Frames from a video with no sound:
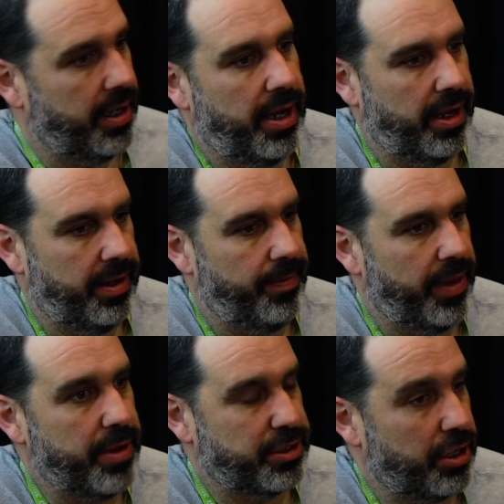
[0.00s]
I
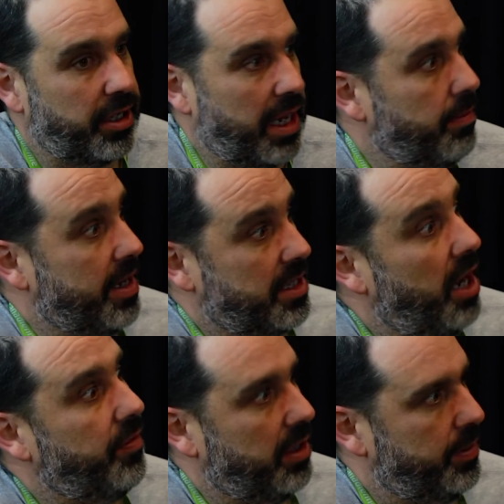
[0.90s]
was starting to get
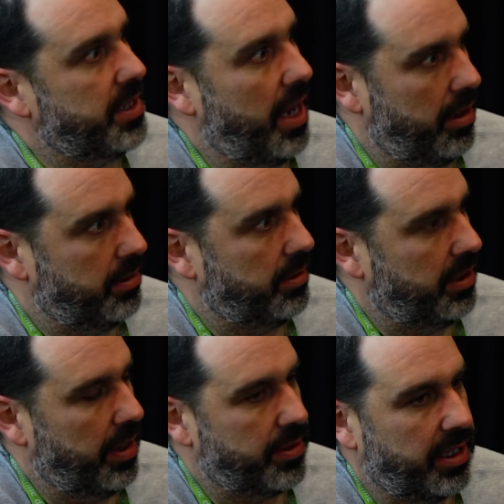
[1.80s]
myself a little bit down,
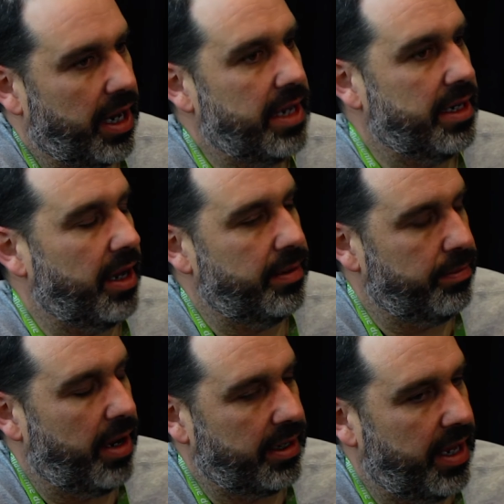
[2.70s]
and I was like,
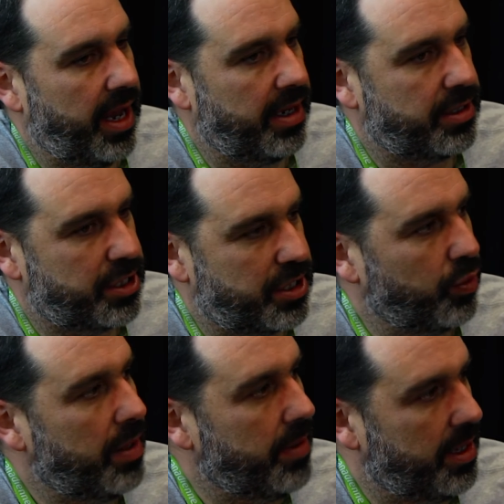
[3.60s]
I can't
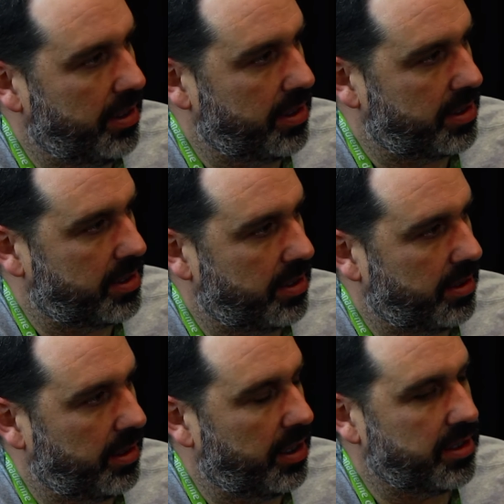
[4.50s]
swim in this
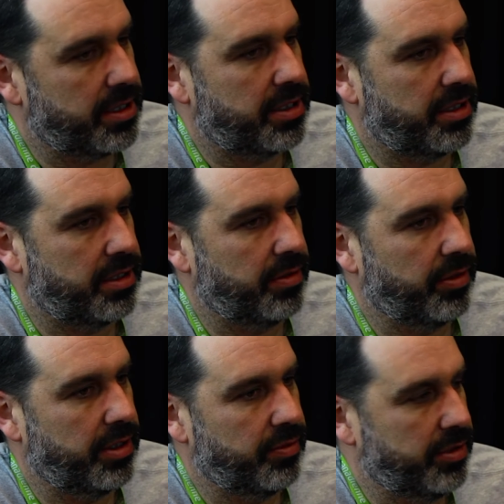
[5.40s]
because it's such
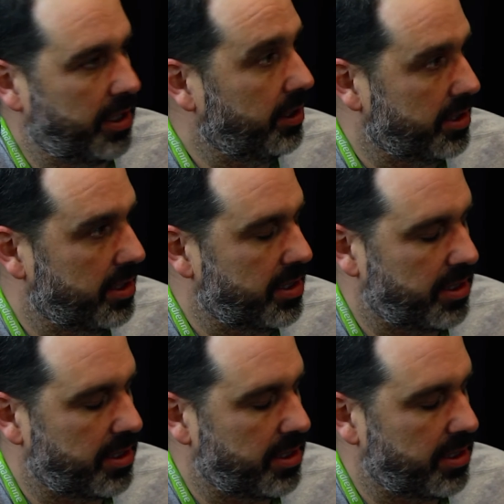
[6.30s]
ridiculousn's.